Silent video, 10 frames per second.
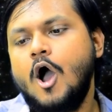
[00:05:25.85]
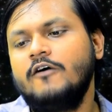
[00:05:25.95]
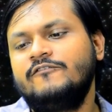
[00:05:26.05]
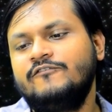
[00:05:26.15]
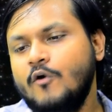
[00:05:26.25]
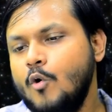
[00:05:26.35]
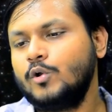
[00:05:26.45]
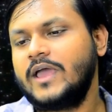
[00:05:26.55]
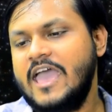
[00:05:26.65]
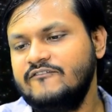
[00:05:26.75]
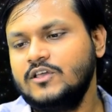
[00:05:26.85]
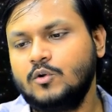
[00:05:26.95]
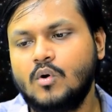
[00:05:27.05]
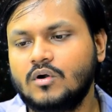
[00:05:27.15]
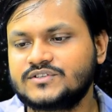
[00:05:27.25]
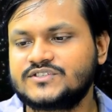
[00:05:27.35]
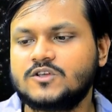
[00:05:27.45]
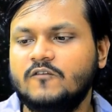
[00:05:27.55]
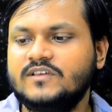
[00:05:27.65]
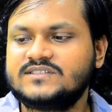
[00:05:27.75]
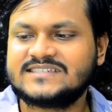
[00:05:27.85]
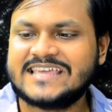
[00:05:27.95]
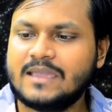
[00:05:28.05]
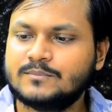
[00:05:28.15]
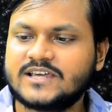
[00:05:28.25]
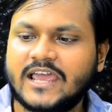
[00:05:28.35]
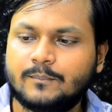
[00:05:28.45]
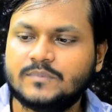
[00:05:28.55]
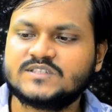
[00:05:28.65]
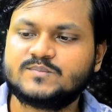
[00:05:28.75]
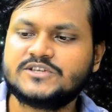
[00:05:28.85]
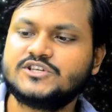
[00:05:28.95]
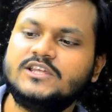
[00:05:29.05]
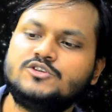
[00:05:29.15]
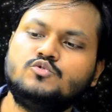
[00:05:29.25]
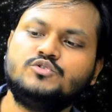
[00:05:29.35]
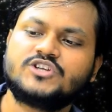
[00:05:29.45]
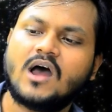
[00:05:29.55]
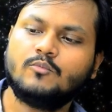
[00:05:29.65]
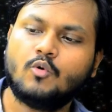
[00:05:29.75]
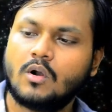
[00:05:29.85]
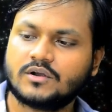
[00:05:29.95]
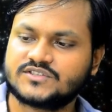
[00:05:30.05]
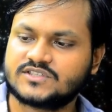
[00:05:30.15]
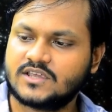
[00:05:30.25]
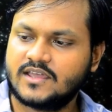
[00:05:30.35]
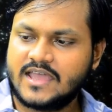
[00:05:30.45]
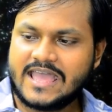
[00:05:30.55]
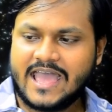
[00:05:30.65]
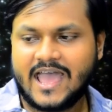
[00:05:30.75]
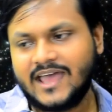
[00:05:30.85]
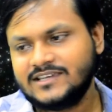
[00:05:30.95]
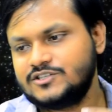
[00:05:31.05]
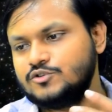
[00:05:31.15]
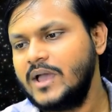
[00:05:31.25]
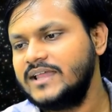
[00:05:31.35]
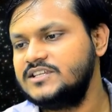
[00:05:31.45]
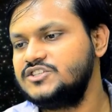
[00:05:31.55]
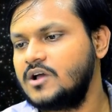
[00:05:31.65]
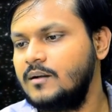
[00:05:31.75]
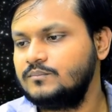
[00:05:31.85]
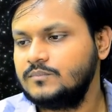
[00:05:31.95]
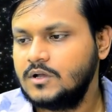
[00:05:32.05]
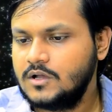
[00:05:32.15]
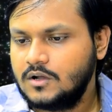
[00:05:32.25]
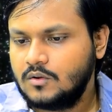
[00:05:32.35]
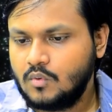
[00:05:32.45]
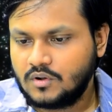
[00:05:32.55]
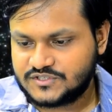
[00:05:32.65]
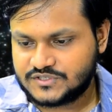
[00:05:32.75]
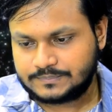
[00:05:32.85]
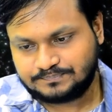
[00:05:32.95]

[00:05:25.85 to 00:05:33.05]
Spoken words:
of 4 heavy quarks of the same type, especially 2 charm quarks and 2 anti-charm quarks.